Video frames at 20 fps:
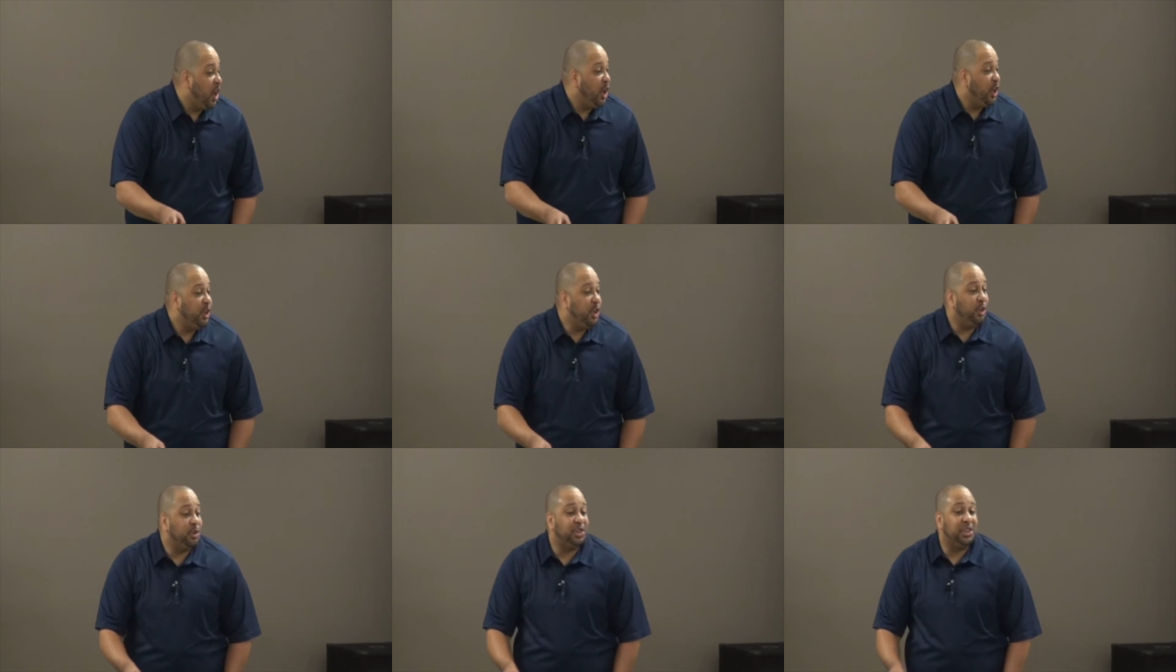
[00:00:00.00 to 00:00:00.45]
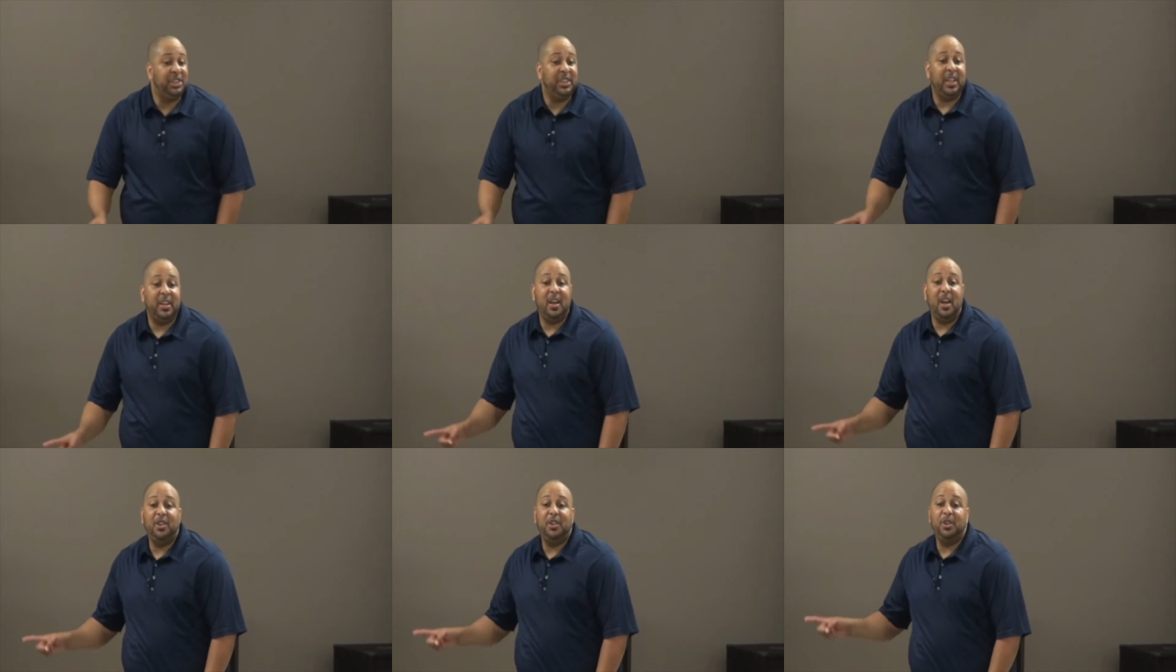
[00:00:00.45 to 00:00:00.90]
You'll
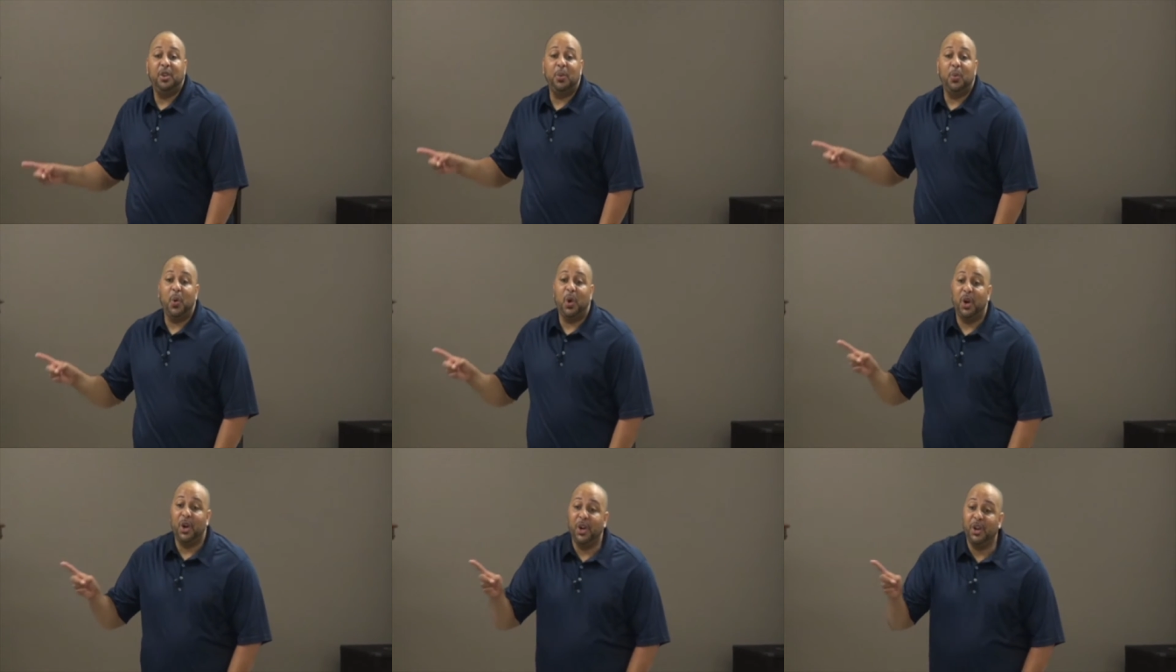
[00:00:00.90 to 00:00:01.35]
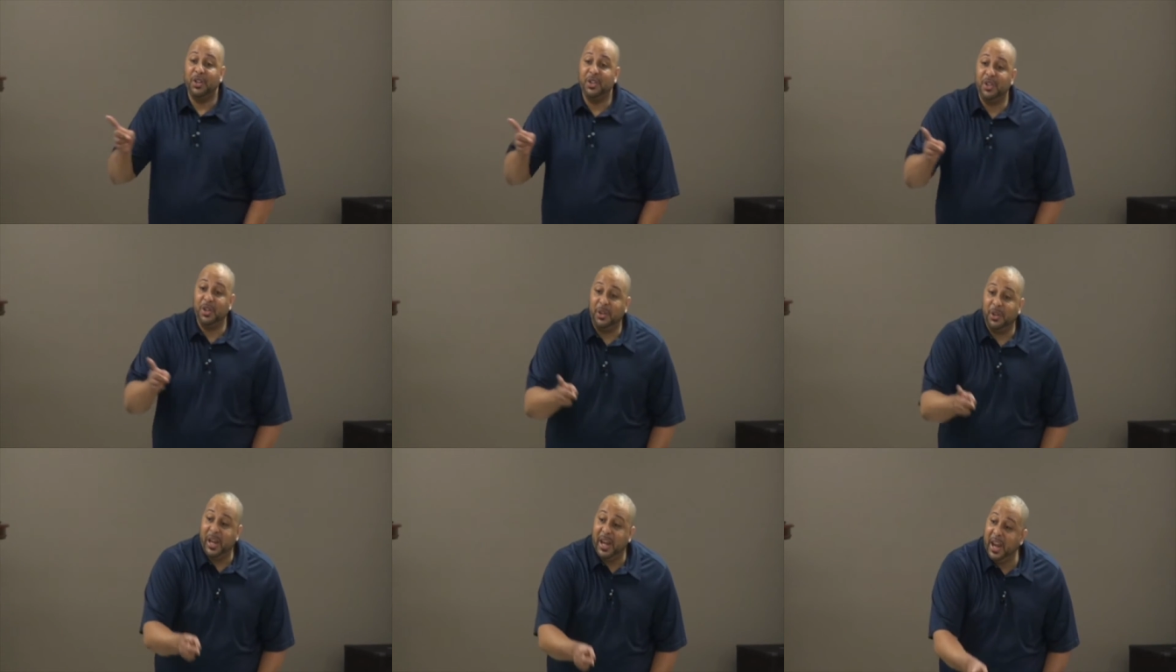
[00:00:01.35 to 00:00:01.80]
sit under the word,
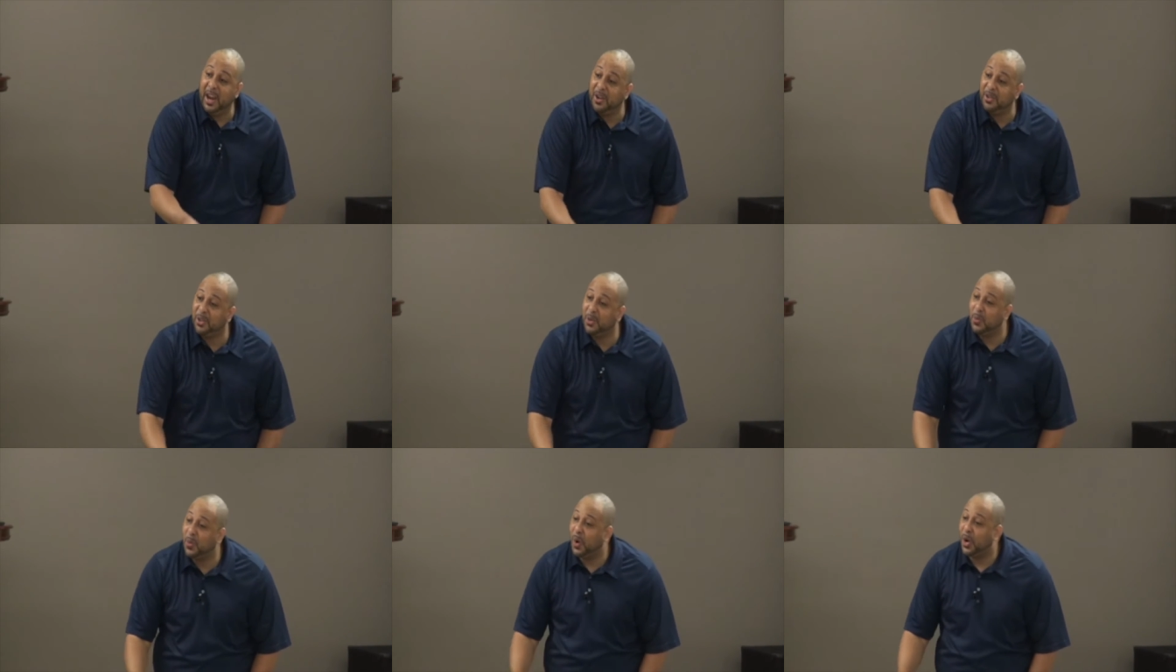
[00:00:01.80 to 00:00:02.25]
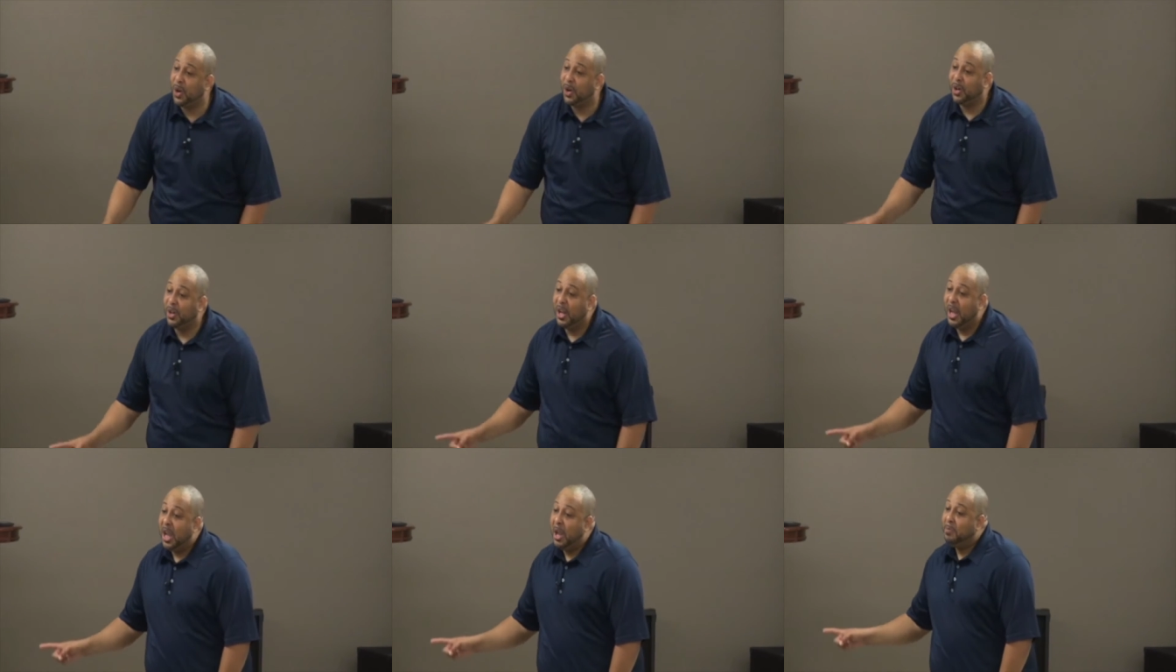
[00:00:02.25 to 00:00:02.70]
you'll hear the word,